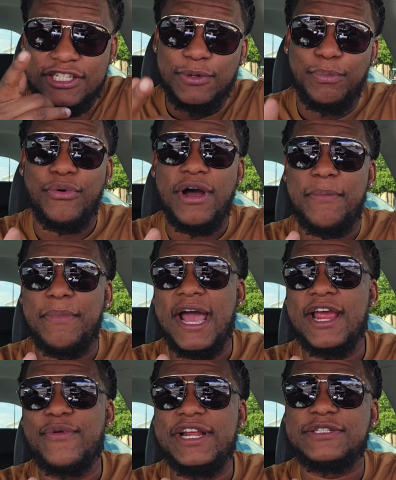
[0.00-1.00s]
it's your boy
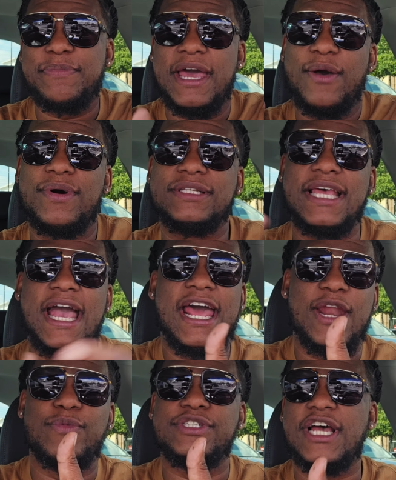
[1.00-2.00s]
Mike Rich, man. What's
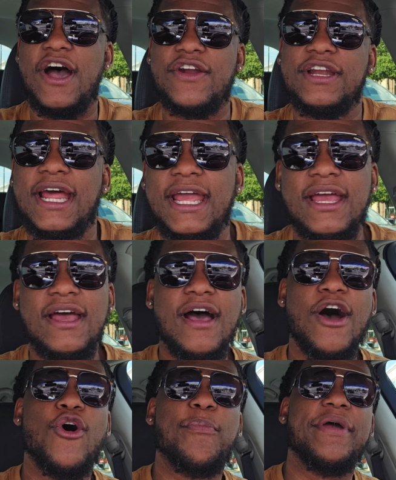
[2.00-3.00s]
happening with y'all today?
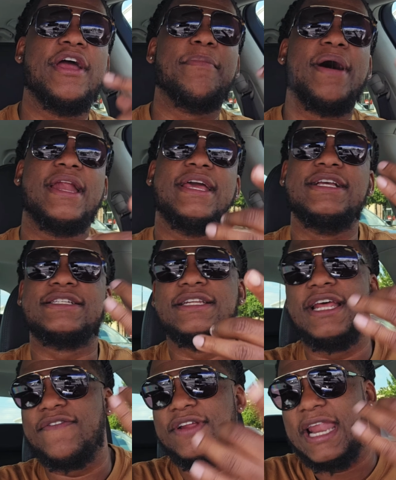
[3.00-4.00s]
Hope everybody, each
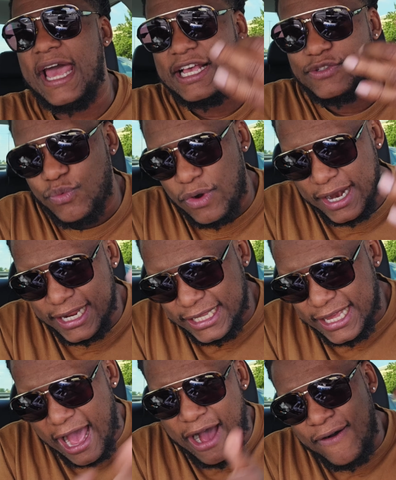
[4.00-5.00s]
and every last one of
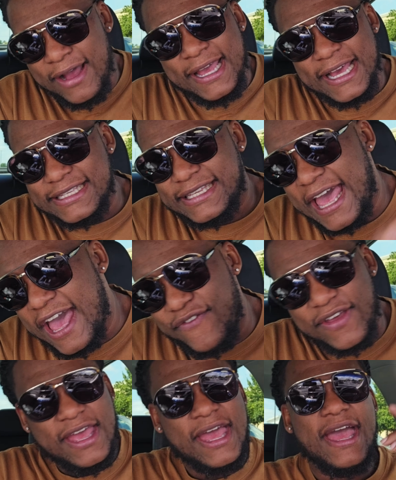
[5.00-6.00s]
y'all is
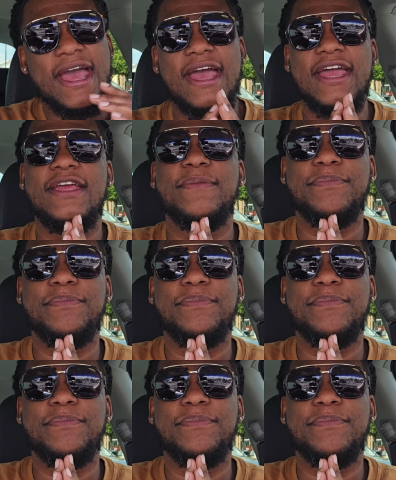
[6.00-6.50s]
having a